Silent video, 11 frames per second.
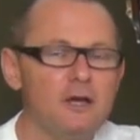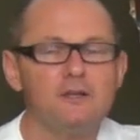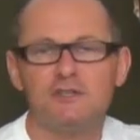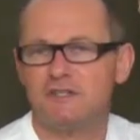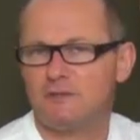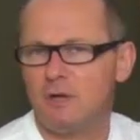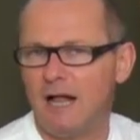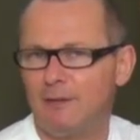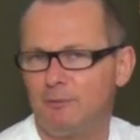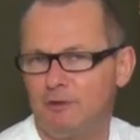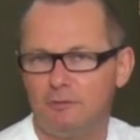just to
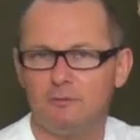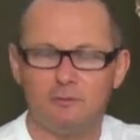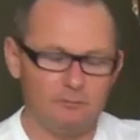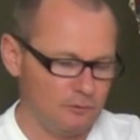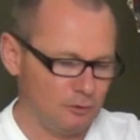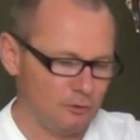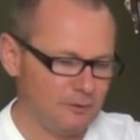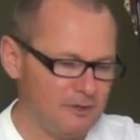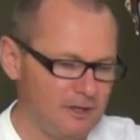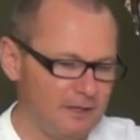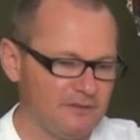help you learn
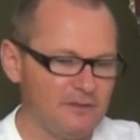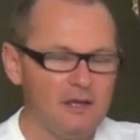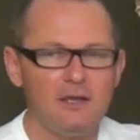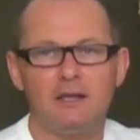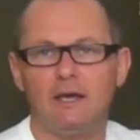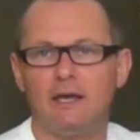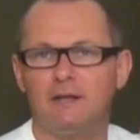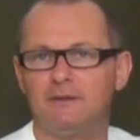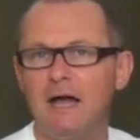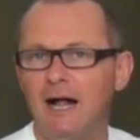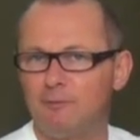things
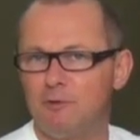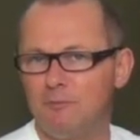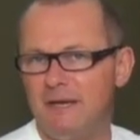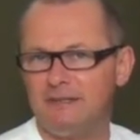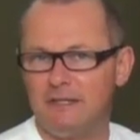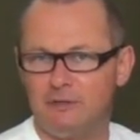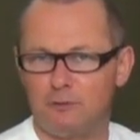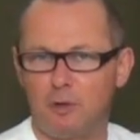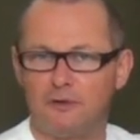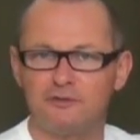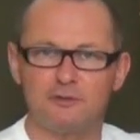and help you maintain your
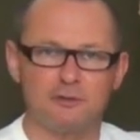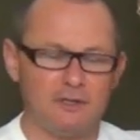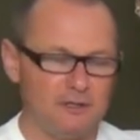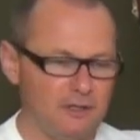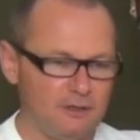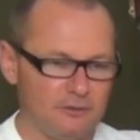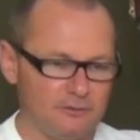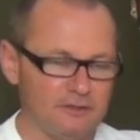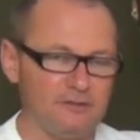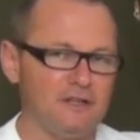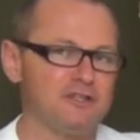posture and your
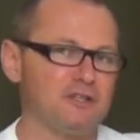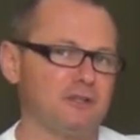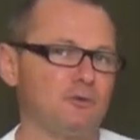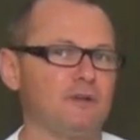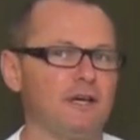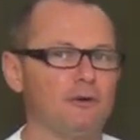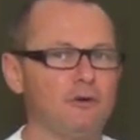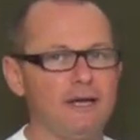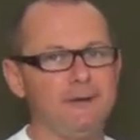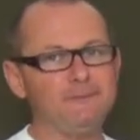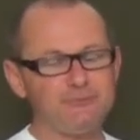intonation and all that, okay?